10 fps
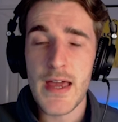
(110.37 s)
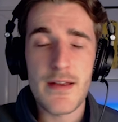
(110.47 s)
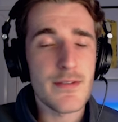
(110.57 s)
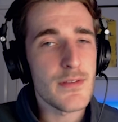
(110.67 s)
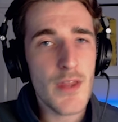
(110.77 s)

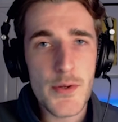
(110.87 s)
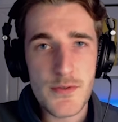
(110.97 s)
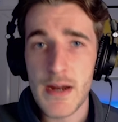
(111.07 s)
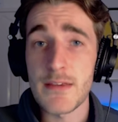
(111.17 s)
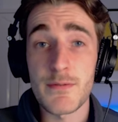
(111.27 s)
there is no
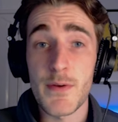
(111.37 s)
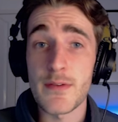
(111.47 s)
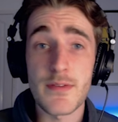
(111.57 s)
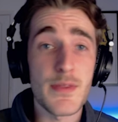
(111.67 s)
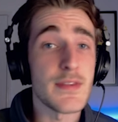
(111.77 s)

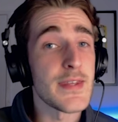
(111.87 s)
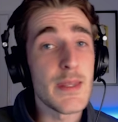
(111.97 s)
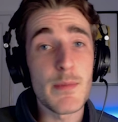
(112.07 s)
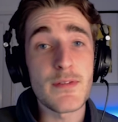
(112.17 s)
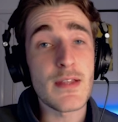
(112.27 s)
transfers, so the
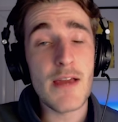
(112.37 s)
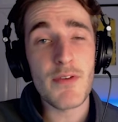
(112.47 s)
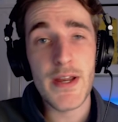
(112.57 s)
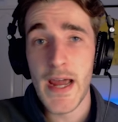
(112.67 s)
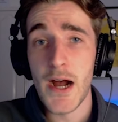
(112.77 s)
team you select
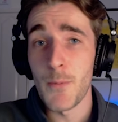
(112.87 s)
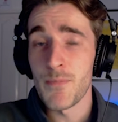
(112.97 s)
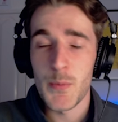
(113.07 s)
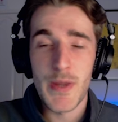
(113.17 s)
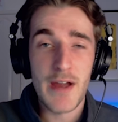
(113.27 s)
right now
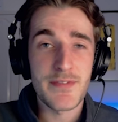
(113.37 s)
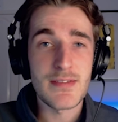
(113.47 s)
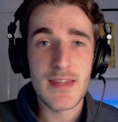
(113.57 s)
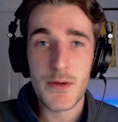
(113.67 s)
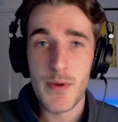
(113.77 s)
we have to
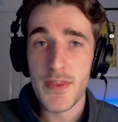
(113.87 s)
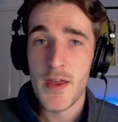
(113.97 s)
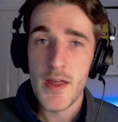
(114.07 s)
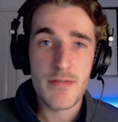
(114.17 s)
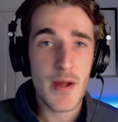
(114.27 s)
stick with
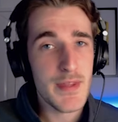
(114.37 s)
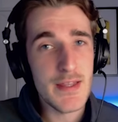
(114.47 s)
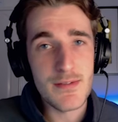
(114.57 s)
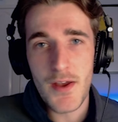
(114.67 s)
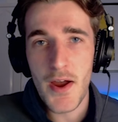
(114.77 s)
throughout the
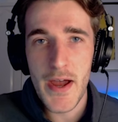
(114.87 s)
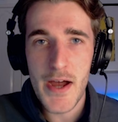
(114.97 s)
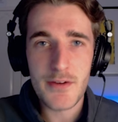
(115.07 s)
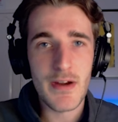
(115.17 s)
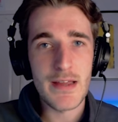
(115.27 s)

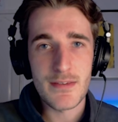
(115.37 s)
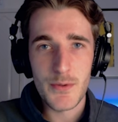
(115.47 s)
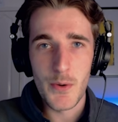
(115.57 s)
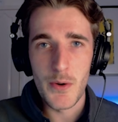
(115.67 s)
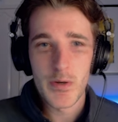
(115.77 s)
entire Grand
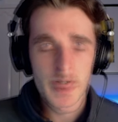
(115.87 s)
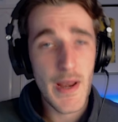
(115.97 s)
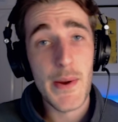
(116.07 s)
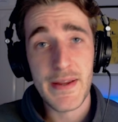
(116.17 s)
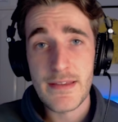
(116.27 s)
Tour. So
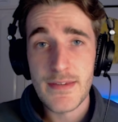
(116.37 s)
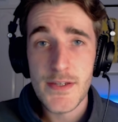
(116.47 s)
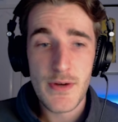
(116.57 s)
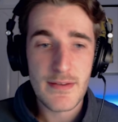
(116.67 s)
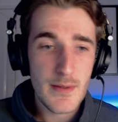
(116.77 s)
now it gets
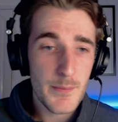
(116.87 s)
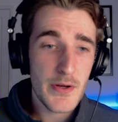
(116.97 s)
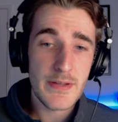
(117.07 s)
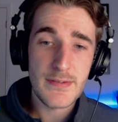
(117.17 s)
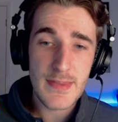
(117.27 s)
interesting
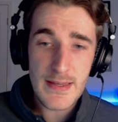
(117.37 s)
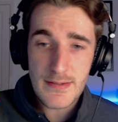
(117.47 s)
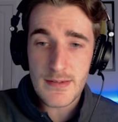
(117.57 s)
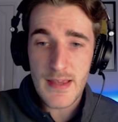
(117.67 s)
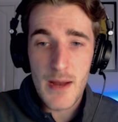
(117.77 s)
because
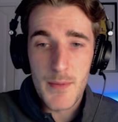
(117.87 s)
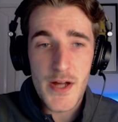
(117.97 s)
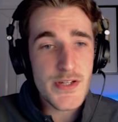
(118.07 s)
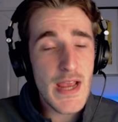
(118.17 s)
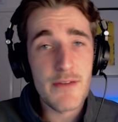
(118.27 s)
this is how
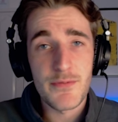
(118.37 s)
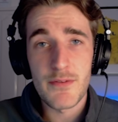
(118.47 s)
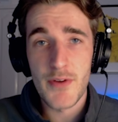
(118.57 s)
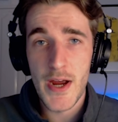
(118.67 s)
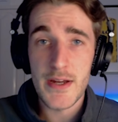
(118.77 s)
much
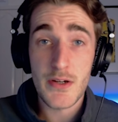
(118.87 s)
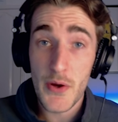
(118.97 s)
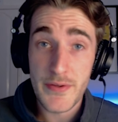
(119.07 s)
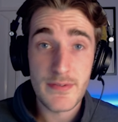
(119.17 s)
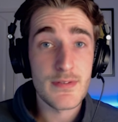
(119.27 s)
every rider
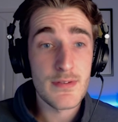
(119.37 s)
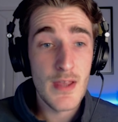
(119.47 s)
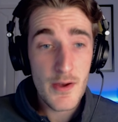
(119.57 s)
costs